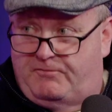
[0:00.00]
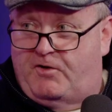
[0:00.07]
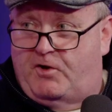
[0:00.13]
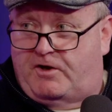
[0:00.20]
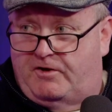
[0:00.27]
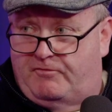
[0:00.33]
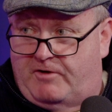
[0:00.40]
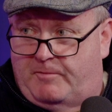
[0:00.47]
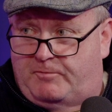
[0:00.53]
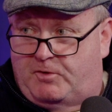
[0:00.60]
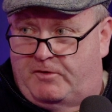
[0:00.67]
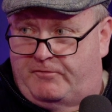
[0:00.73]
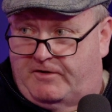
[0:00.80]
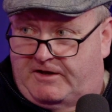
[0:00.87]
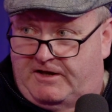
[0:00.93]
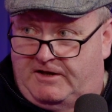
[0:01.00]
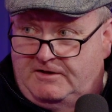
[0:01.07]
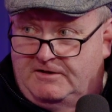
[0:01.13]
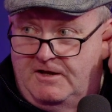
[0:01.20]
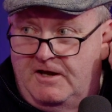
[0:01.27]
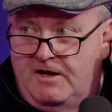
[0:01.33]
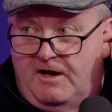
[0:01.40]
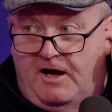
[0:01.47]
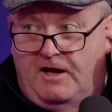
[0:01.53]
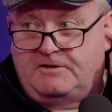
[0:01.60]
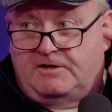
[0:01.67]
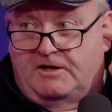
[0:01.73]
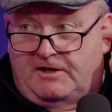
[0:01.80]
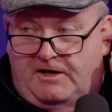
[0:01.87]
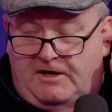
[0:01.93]
get fucking ripped off again.
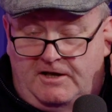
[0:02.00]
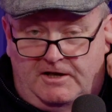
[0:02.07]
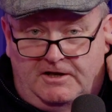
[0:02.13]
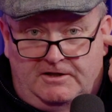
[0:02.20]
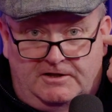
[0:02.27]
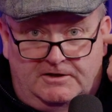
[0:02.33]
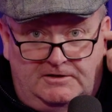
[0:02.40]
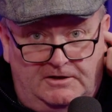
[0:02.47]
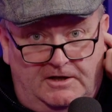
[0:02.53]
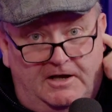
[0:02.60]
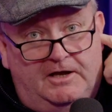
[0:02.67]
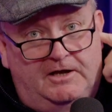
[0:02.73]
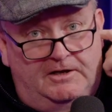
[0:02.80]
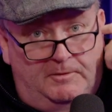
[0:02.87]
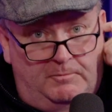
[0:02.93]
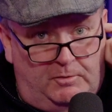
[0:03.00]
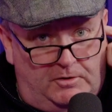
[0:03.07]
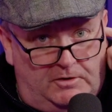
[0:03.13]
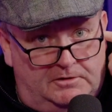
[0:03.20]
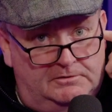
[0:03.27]
That's a great idea. Aye, no bother.